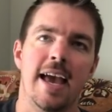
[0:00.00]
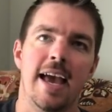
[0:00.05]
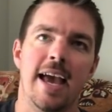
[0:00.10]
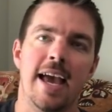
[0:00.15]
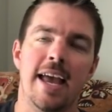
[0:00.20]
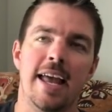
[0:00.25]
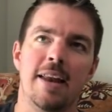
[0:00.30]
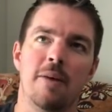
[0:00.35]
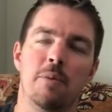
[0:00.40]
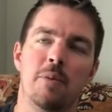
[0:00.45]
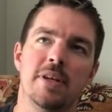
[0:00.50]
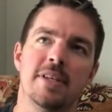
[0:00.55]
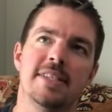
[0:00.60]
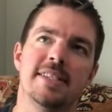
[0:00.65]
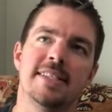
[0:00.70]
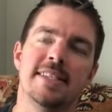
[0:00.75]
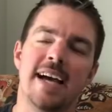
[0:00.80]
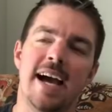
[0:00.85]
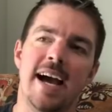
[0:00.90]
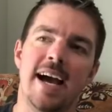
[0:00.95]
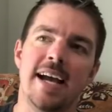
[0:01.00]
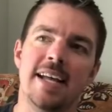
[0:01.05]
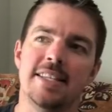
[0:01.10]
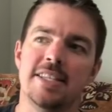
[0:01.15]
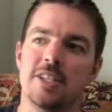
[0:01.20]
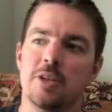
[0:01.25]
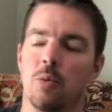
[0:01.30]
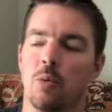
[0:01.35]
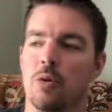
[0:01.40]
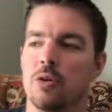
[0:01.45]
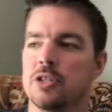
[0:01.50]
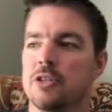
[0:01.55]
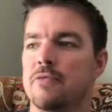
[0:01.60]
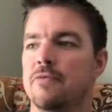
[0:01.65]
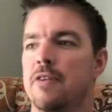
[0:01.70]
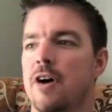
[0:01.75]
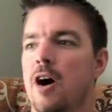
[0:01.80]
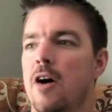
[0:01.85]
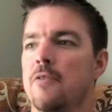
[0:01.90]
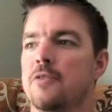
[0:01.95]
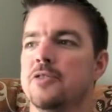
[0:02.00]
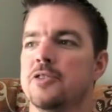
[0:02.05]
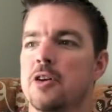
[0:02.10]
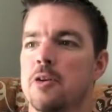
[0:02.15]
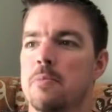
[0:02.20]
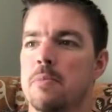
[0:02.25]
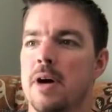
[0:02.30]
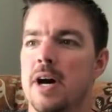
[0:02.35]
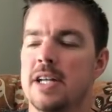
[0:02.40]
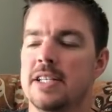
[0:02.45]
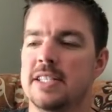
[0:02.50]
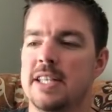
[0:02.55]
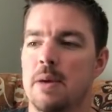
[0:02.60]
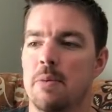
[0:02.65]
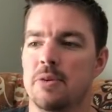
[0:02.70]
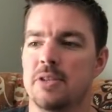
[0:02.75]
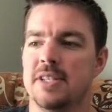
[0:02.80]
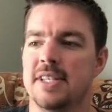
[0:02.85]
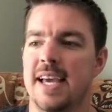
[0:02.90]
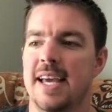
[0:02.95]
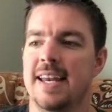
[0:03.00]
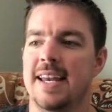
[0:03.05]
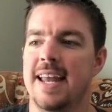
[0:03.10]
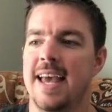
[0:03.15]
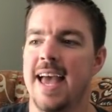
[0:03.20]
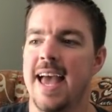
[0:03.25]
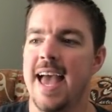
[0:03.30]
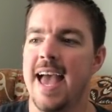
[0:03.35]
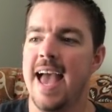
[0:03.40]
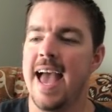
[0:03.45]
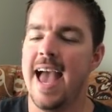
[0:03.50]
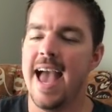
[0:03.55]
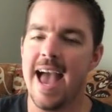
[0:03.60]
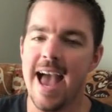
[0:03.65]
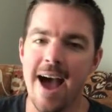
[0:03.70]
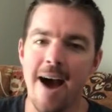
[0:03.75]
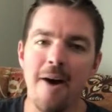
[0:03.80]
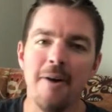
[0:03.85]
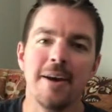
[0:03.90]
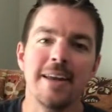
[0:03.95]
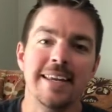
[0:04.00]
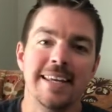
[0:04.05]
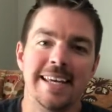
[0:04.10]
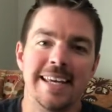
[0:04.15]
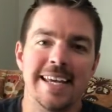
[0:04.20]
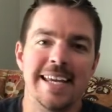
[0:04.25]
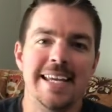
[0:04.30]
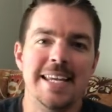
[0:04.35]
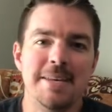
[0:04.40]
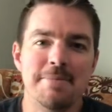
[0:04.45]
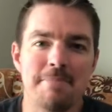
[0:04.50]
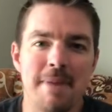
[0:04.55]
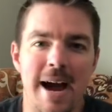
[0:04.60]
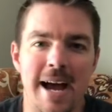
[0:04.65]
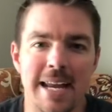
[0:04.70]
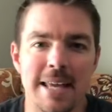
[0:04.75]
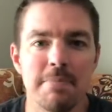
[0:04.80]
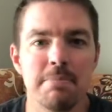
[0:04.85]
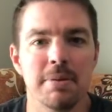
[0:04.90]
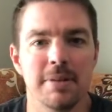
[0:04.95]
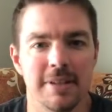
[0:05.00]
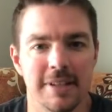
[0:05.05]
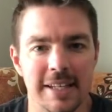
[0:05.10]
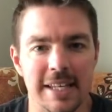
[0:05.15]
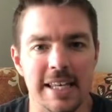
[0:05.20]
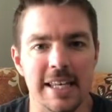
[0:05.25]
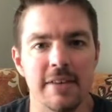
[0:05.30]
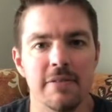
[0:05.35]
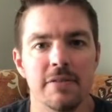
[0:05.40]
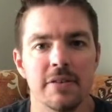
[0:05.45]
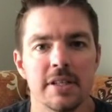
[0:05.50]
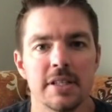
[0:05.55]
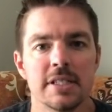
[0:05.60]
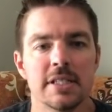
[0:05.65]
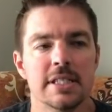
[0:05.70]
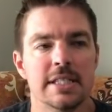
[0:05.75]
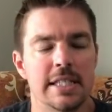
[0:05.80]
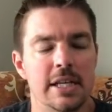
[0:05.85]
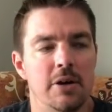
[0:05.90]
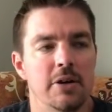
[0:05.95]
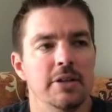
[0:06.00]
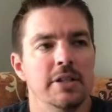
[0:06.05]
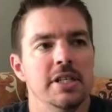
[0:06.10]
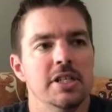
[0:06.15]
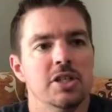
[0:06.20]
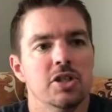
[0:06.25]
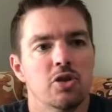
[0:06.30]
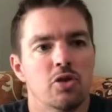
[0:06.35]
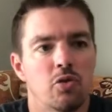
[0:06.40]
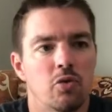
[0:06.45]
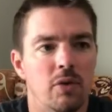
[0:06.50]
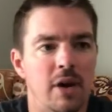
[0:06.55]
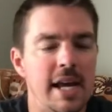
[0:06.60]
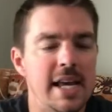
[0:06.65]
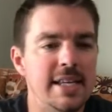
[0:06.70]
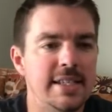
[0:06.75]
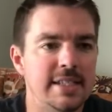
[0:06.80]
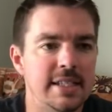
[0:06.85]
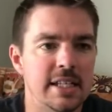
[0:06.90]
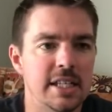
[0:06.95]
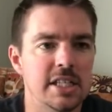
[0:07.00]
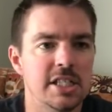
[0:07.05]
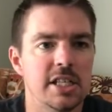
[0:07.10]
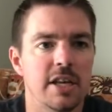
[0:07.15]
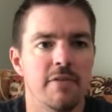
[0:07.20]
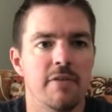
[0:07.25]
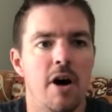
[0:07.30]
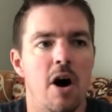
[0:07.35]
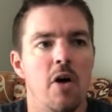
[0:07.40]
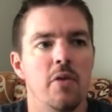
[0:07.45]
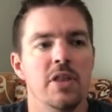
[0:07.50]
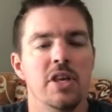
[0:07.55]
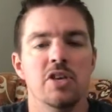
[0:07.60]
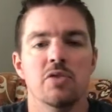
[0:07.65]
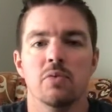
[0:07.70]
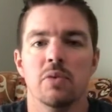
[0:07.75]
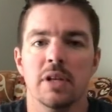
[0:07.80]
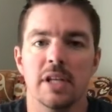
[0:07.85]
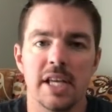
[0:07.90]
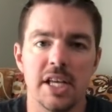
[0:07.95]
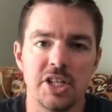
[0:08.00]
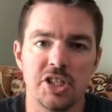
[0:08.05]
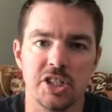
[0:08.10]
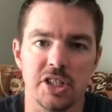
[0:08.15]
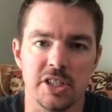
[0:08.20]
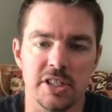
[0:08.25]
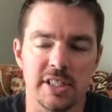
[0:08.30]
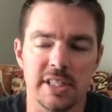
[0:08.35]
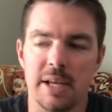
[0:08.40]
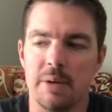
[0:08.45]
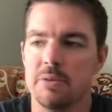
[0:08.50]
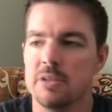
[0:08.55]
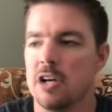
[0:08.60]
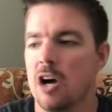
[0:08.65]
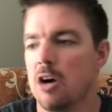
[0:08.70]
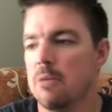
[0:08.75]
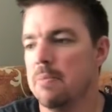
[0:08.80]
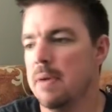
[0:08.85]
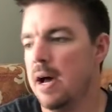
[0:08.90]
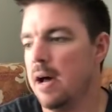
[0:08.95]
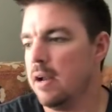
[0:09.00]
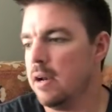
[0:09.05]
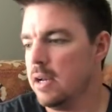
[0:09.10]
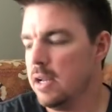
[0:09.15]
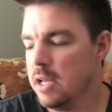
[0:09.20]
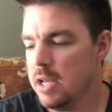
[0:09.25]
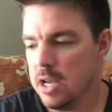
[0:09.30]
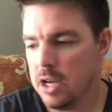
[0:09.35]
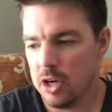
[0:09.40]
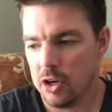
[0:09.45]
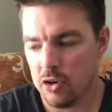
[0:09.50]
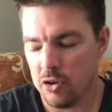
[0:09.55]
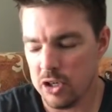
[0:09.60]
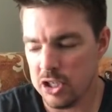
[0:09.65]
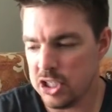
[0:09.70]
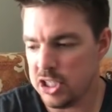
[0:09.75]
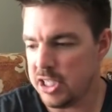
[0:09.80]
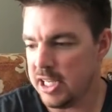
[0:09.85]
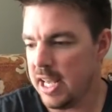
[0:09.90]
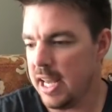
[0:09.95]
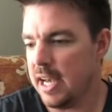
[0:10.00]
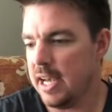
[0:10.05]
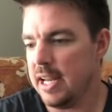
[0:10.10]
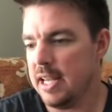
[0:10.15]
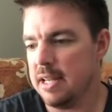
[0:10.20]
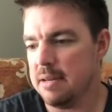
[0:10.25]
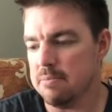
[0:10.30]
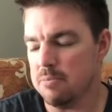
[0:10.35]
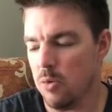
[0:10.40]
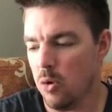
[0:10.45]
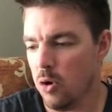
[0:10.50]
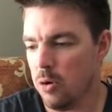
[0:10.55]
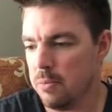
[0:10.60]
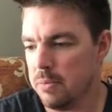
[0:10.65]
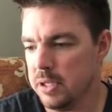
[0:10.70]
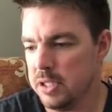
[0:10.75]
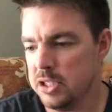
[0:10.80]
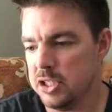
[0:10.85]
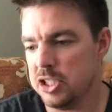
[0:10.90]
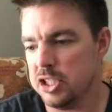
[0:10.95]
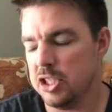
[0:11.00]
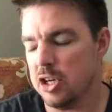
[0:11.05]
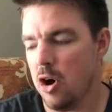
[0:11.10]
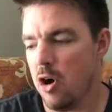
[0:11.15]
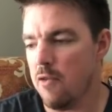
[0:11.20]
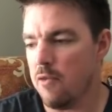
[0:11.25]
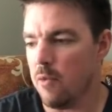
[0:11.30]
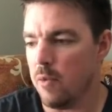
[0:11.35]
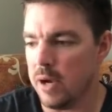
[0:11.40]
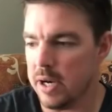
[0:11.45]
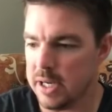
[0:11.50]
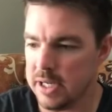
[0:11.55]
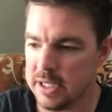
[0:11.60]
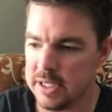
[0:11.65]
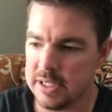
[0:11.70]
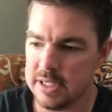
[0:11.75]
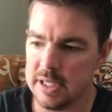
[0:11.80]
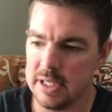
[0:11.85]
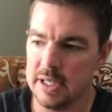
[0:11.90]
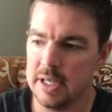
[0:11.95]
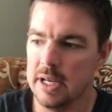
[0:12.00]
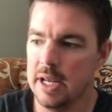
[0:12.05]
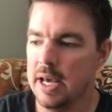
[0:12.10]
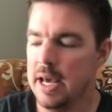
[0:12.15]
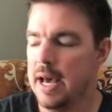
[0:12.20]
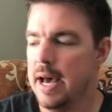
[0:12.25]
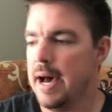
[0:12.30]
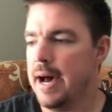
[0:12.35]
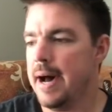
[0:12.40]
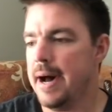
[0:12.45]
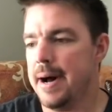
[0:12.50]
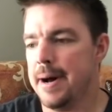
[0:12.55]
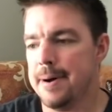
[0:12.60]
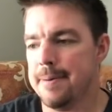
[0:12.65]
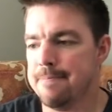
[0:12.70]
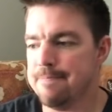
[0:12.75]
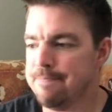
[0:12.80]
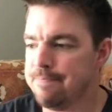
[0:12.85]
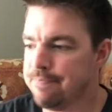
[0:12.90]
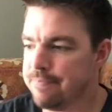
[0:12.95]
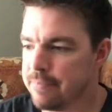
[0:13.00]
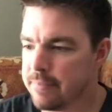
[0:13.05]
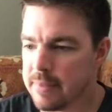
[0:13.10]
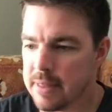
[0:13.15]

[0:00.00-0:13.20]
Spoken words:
And with science and the world's evolved so much, they were saying, how can anybody believe still in this craziness of all these religions? And they were talking about Christianity and Mormons and Jehovah's Witnesses and